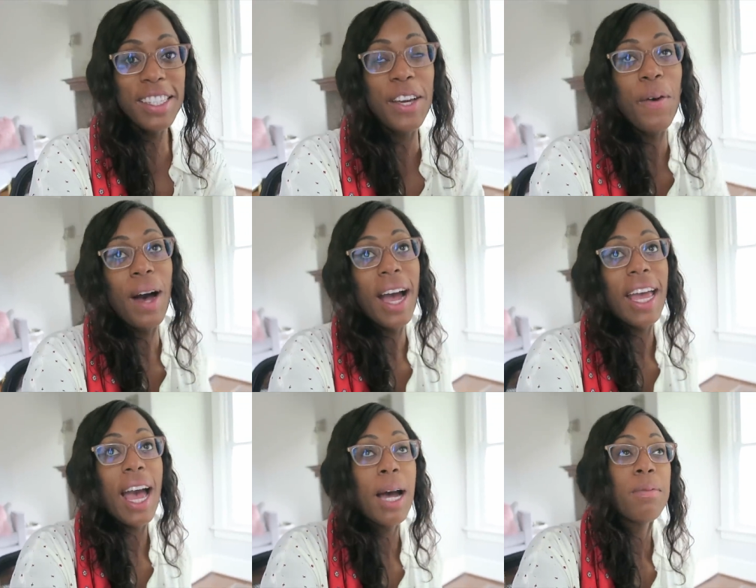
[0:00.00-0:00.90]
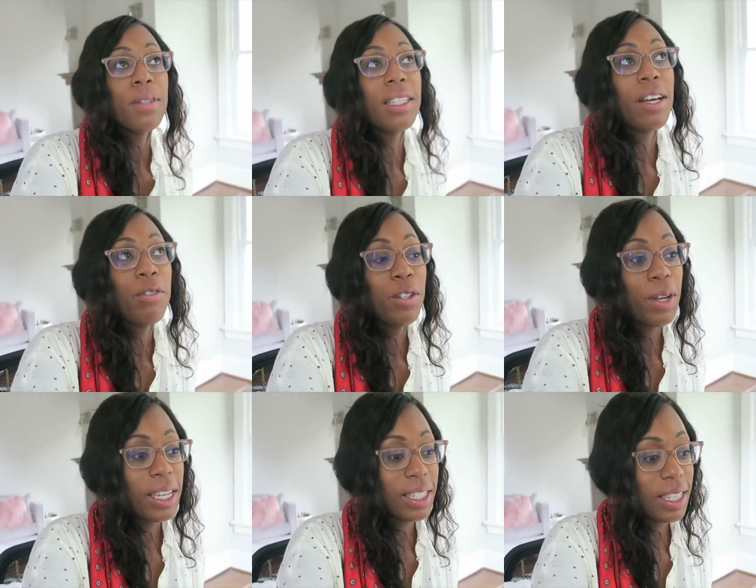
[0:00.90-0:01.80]
So I absolutely love
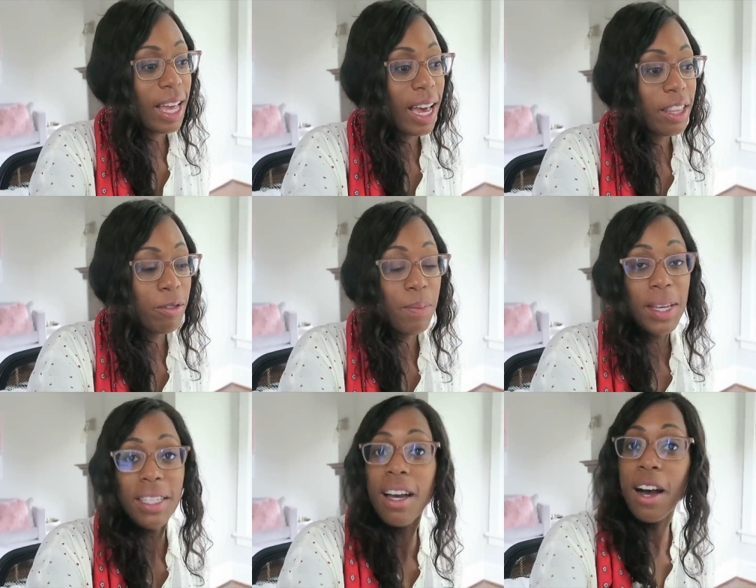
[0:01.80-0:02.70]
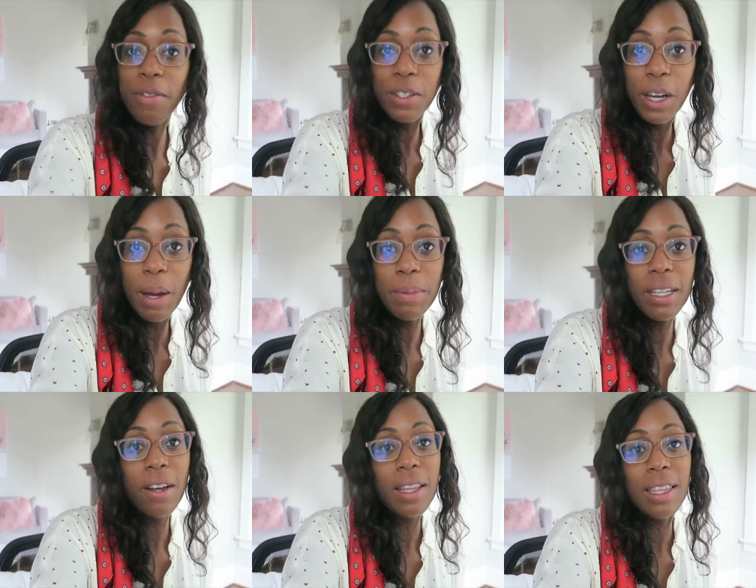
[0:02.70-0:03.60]
showcasing that. There's amazing coffee shops
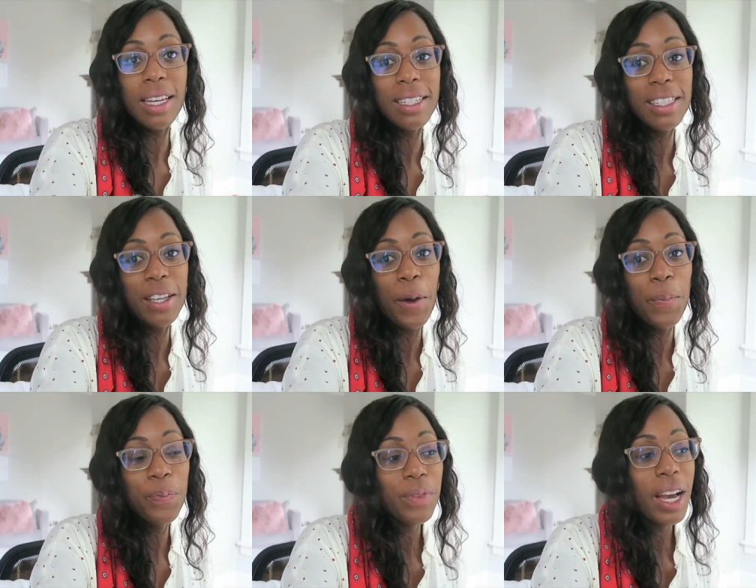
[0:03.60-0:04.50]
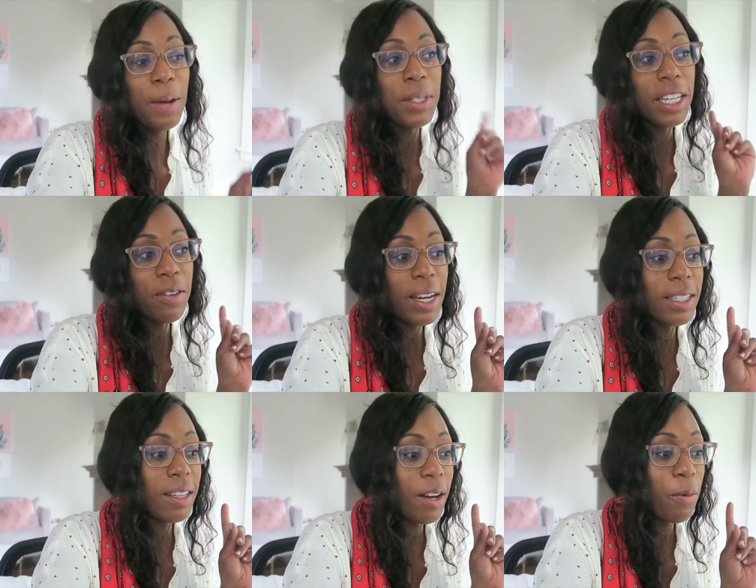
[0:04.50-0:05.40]
and all the things. So I'm gonna take you
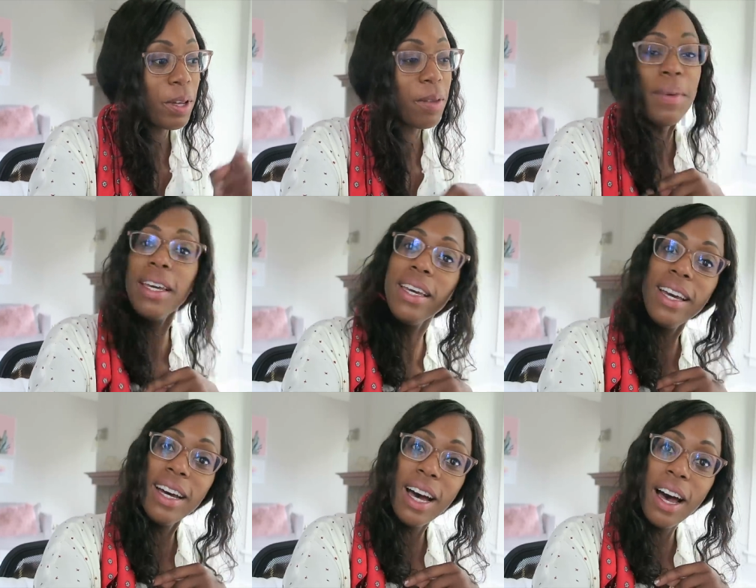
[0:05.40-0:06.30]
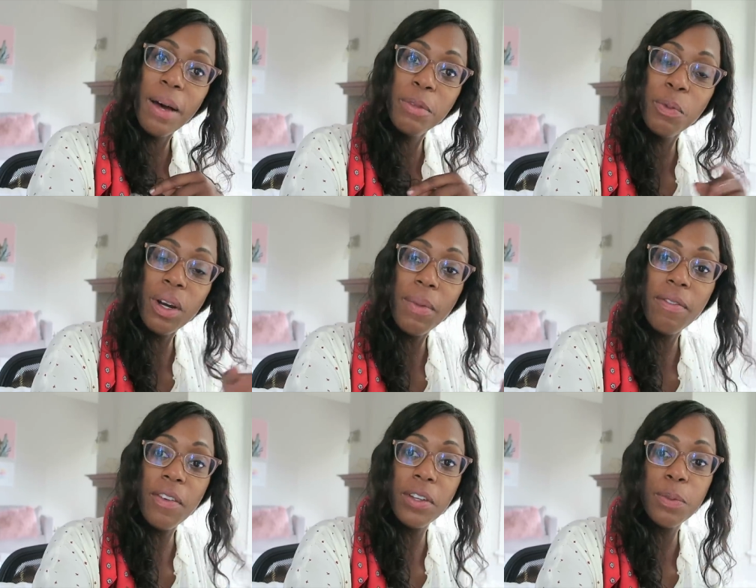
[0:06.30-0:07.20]
guys along with me um, to one of my
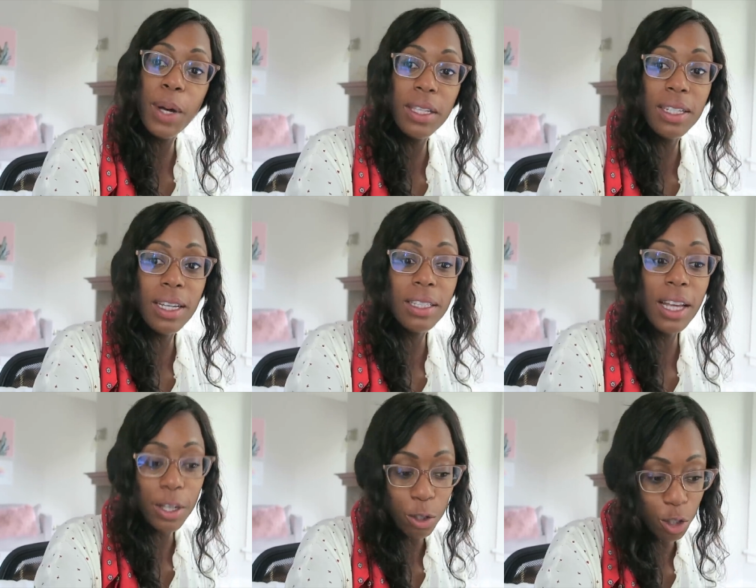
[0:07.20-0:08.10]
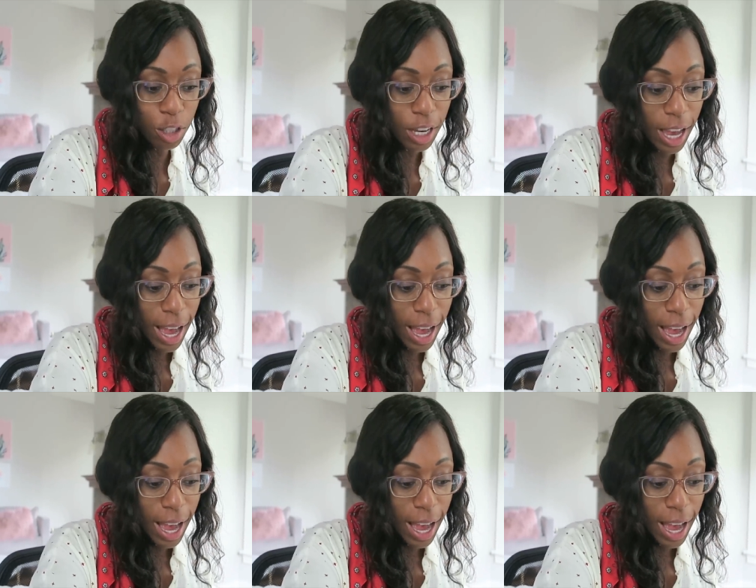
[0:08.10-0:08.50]
favorite spots to eat lunch.